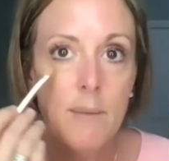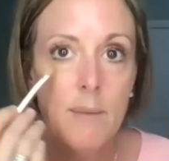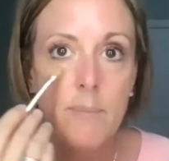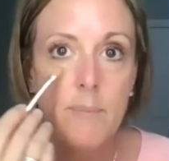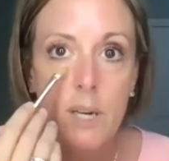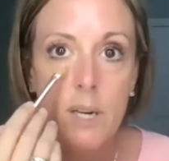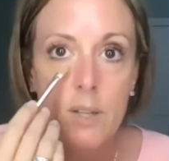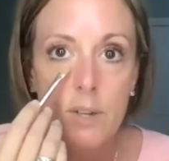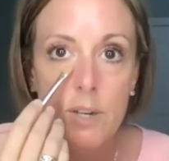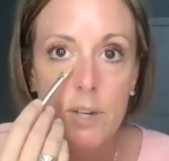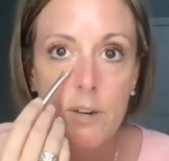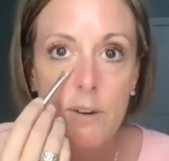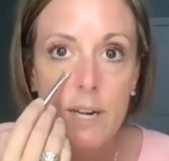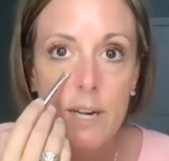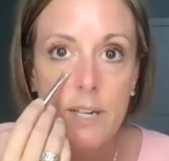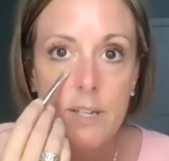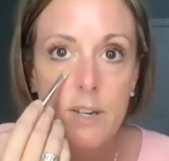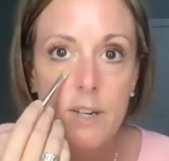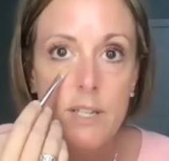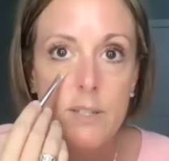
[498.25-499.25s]
color
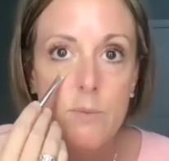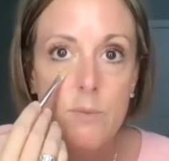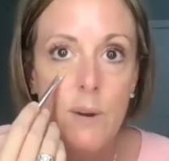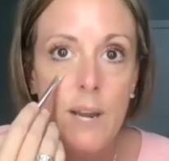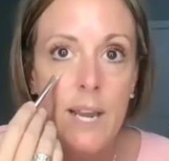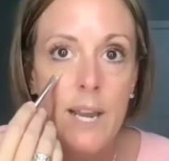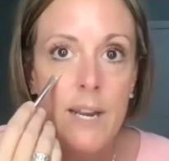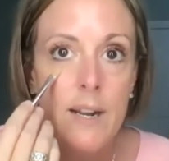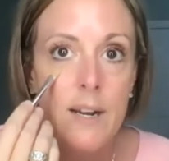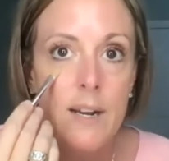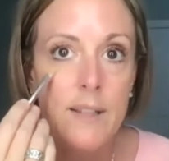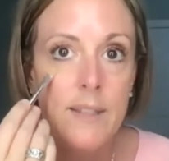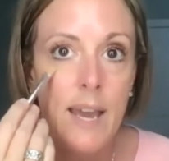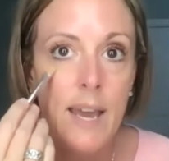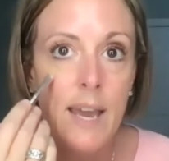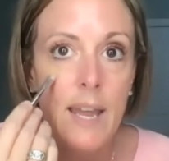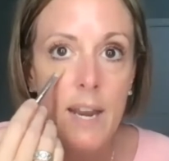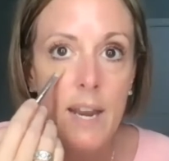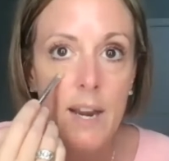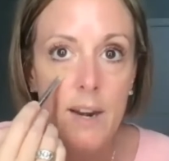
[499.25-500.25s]
corrector, is right on
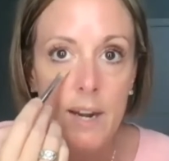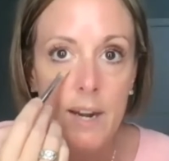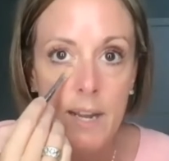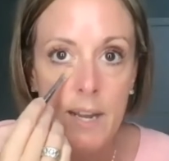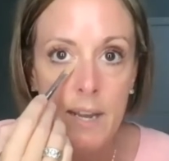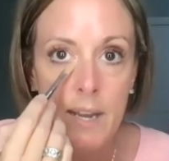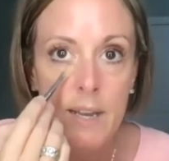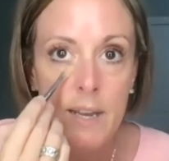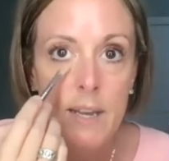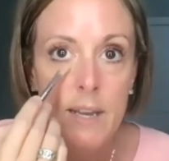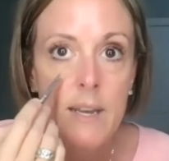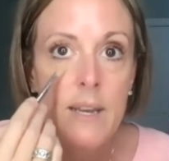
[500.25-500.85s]
that area